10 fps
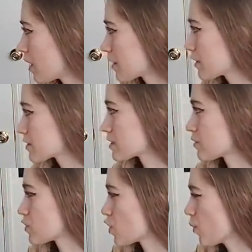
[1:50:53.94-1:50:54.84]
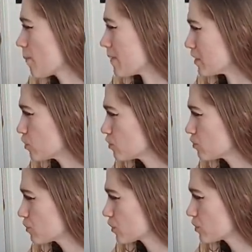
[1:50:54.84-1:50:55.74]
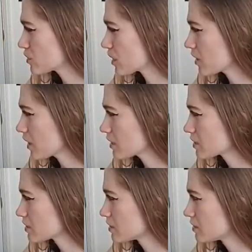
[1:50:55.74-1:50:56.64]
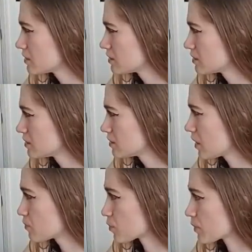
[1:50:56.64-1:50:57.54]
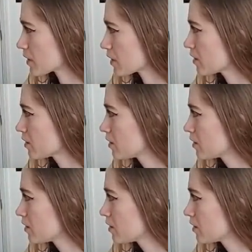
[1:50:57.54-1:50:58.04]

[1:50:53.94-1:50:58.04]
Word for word: I think it's because there are no menu photos that I liked. I'm so picky.